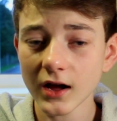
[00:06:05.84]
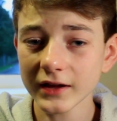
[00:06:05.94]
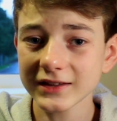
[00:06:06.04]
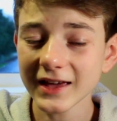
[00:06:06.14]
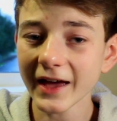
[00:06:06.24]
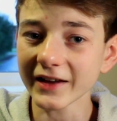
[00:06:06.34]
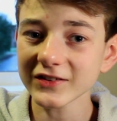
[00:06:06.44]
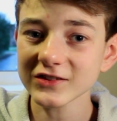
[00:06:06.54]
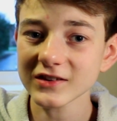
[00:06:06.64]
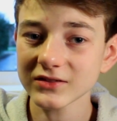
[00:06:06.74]
I
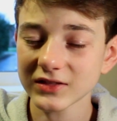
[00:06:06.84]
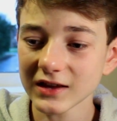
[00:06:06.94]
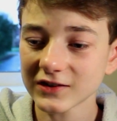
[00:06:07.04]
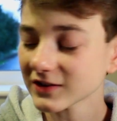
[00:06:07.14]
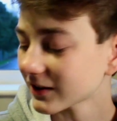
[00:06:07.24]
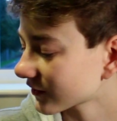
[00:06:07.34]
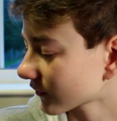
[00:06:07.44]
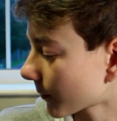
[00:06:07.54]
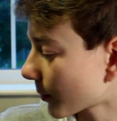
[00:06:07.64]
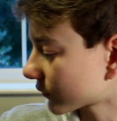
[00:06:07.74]
guess the sensors
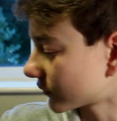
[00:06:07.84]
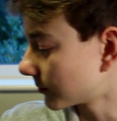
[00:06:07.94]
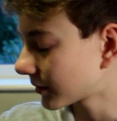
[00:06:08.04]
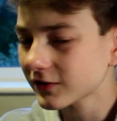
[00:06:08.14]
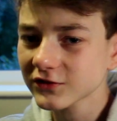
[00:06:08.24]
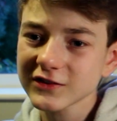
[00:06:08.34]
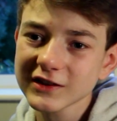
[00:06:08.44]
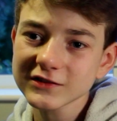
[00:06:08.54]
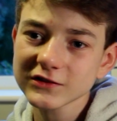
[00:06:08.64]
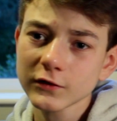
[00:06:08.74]
on the bottom, because the
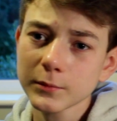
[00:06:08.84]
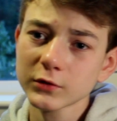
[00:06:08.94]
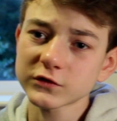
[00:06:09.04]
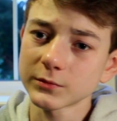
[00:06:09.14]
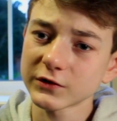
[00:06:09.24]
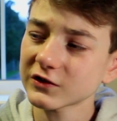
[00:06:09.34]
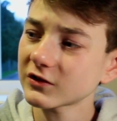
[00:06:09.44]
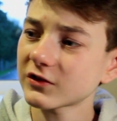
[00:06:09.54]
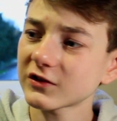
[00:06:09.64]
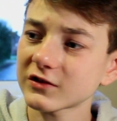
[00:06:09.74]
sensors on the bottom,
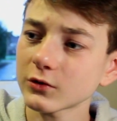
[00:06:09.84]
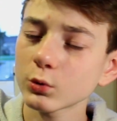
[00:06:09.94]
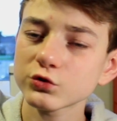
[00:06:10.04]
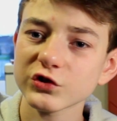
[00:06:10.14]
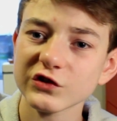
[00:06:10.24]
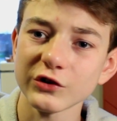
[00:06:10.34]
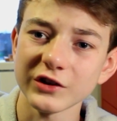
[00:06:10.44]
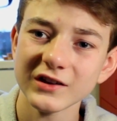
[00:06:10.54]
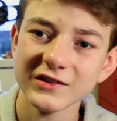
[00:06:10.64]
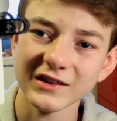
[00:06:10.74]
there's
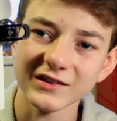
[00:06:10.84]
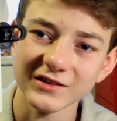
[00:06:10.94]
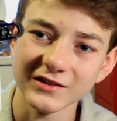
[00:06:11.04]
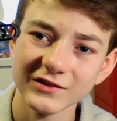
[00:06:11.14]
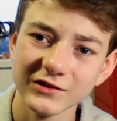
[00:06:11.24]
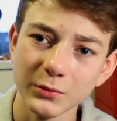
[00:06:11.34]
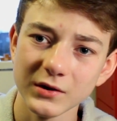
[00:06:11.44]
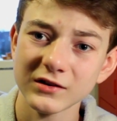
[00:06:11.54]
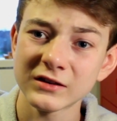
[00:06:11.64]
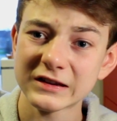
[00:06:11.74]
ultrasonic sensors, so it
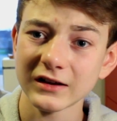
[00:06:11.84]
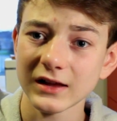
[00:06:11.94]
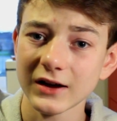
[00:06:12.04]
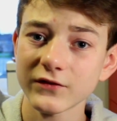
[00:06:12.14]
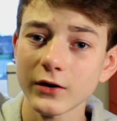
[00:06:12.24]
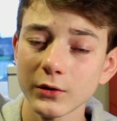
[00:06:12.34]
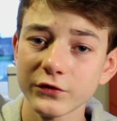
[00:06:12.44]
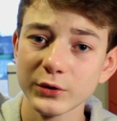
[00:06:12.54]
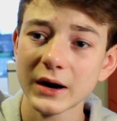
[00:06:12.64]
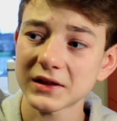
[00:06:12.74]
can tell how far off
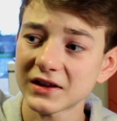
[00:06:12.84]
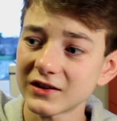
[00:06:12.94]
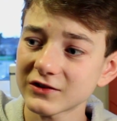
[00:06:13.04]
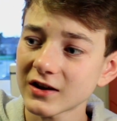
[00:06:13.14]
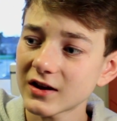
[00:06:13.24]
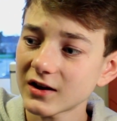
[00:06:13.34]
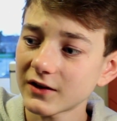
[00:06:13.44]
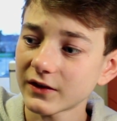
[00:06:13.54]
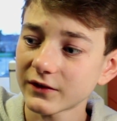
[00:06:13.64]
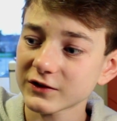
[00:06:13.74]
the ground it is,
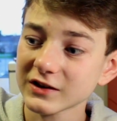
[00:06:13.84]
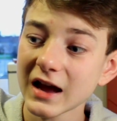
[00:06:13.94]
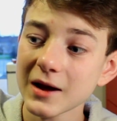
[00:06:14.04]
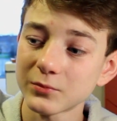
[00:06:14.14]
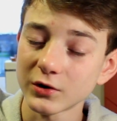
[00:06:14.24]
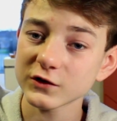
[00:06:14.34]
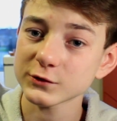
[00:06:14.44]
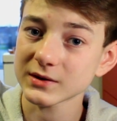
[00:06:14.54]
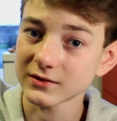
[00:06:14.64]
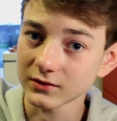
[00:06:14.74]
and then there's a camera,
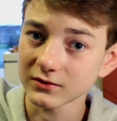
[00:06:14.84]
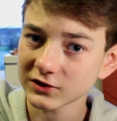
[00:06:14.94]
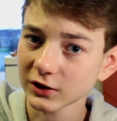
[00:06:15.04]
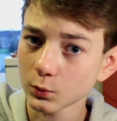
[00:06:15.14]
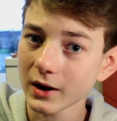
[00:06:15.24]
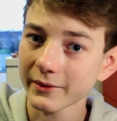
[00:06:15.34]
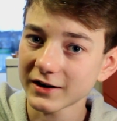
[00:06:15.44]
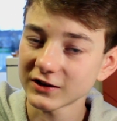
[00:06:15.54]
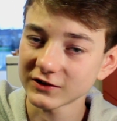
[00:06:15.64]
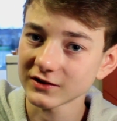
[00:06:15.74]
so it can tell where it
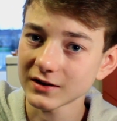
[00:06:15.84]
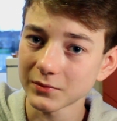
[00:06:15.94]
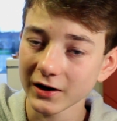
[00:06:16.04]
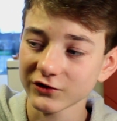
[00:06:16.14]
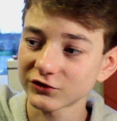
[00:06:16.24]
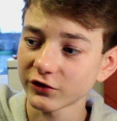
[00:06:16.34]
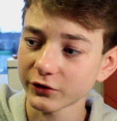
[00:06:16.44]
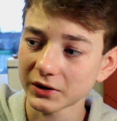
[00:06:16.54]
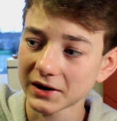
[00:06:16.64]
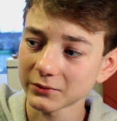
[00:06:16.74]
is in relation to the
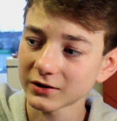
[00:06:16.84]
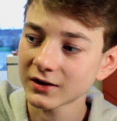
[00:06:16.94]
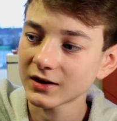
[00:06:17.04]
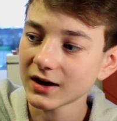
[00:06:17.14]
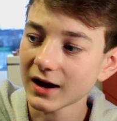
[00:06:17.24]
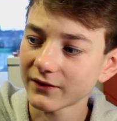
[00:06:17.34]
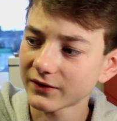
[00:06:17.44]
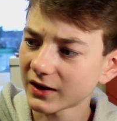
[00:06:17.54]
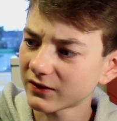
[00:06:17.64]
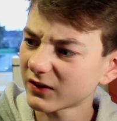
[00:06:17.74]
ground, and
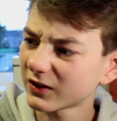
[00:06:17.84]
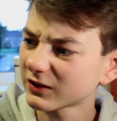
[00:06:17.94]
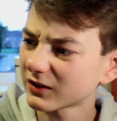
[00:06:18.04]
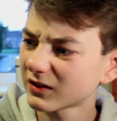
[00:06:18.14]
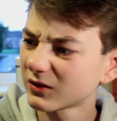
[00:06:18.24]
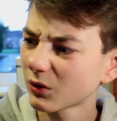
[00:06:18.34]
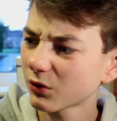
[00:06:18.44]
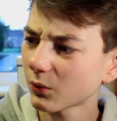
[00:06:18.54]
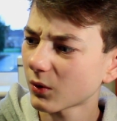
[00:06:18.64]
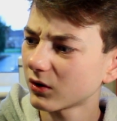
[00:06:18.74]
then there's
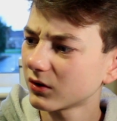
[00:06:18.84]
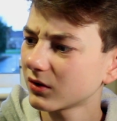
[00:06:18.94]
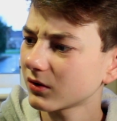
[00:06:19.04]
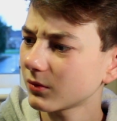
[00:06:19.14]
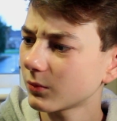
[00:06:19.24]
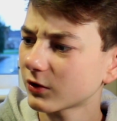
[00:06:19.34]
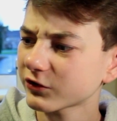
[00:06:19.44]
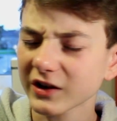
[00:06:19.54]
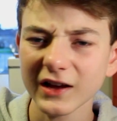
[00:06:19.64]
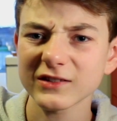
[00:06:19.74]
another one, which
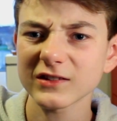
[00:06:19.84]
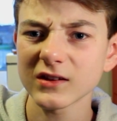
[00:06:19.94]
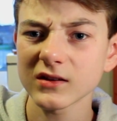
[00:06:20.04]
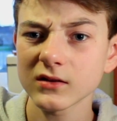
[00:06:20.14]
I guess,